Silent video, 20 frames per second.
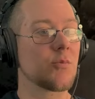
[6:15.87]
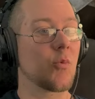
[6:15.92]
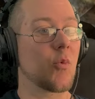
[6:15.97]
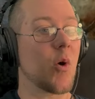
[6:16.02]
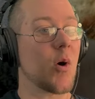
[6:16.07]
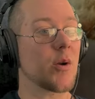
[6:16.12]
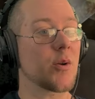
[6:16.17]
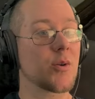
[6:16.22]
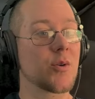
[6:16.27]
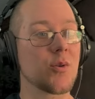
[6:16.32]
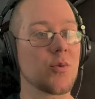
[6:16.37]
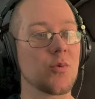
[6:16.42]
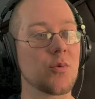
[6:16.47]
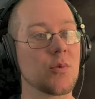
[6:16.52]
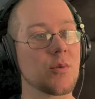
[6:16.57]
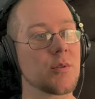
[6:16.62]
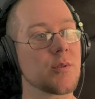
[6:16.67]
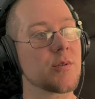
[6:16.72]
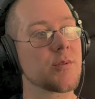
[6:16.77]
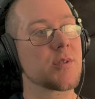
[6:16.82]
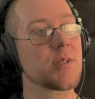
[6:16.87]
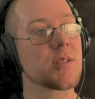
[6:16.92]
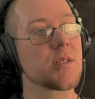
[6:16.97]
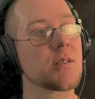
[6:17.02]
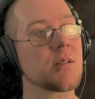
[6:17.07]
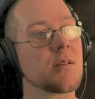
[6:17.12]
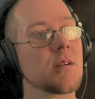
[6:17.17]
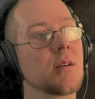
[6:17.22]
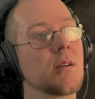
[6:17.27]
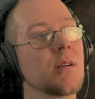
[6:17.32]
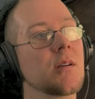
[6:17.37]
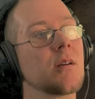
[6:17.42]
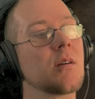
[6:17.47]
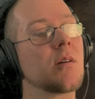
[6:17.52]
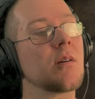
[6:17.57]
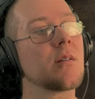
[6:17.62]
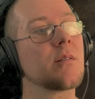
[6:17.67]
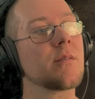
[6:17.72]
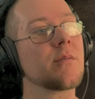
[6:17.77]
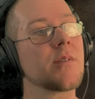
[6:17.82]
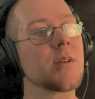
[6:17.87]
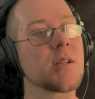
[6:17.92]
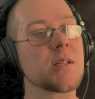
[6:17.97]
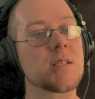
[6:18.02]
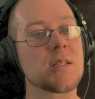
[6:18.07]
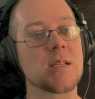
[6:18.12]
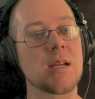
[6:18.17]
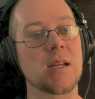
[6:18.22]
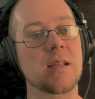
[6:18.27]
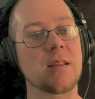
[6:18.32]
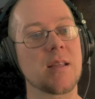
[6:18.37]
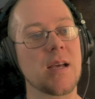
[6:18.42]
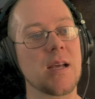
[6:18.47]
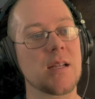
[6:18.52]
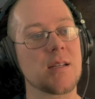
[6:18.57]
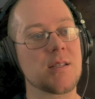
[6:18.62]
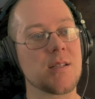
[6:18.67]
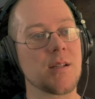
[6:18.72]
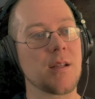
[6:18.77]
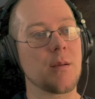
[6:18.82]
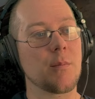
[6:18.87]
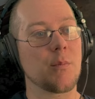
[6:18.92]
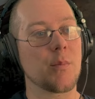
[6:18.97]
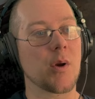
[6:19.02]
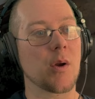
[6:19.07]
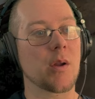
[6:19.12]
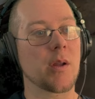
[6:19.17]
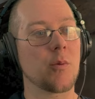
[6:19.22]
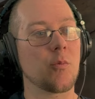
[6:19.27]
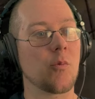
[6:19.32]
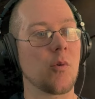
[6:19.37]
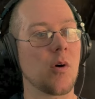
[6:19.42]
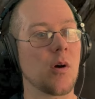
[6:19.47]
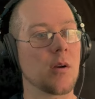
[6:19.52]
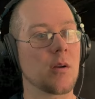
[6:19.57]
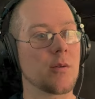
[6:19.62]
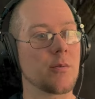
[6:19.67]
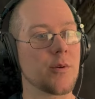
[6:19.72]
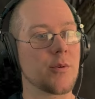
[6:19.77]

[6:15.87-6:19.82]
water coolers, things like that to get murky water,